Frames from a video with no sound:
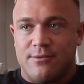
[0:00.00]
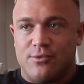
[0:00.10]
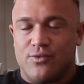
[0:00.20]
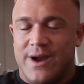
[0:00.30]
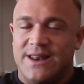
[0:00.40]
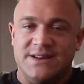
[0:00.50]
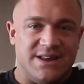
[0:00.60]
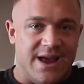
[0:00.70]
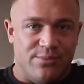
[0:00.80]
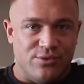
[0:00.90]
great
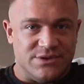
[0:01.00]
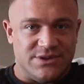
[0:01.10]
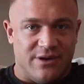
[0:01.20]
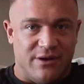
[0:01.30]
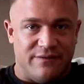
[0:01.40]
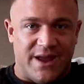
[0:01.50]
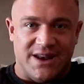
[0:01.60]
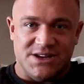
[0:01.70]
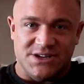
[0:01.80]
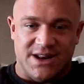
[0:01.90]
examples of
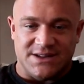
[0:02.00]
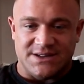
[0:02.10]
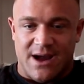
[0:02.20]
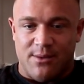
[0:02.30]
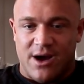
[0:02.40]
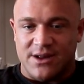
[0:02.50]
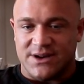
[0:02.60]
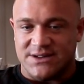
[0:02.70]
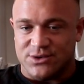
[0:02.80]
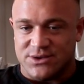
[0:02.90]
energy dense
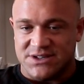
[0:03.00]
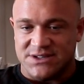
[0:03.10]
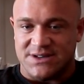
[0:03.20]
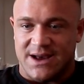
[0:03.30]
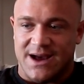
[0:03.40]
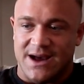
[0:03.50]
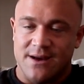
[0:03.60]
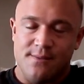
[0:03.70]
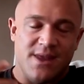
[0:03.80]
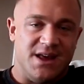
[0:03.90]
carbohydrate sources
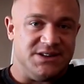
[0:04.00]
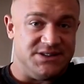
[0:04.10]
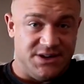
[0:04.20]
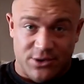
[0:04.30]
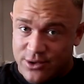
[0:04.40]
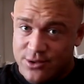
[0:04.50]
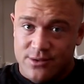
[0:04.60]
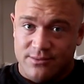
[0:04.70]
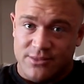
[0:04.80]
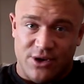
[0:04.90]
are
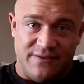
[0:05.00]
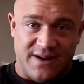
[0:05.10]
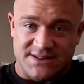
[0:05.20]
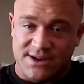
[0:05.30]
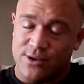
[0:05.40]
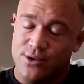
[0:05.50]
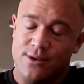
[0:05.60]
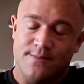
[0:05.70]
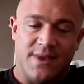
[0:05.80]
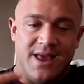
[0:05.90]
cereal, low fat
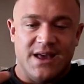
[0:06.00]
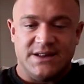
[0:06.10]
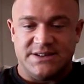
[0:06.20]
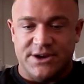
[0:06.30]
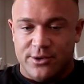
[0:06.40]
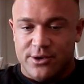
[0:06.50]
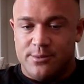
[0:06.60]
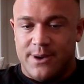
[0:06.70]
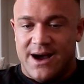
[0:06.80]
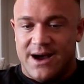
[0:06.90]
cereal, cereal
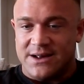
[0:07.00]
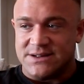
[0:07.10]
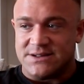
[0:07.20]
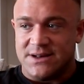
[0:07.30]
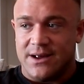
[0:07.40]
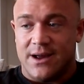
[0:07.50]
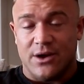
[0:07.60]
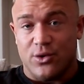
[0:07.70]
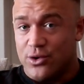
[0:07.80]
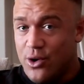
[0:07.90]
bars,
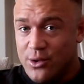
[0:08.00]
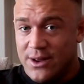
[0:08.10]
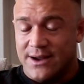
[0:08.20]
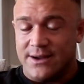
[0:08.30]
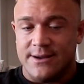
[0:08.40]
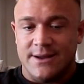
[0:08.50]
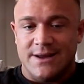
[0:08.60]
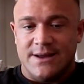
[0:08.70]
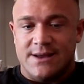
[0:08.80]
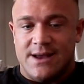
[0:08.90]
granola,
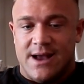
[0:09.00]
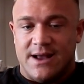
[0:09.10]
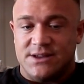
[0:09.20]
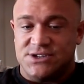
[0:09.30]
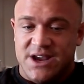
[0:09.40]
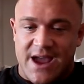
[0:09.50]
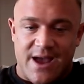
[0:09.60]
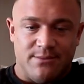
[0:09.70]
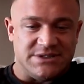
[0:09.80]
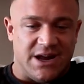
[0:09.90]

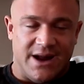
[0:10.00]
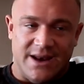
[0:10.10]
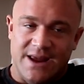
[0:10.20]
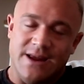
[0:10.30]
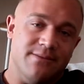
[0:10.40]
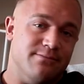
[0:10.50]
jams, honey,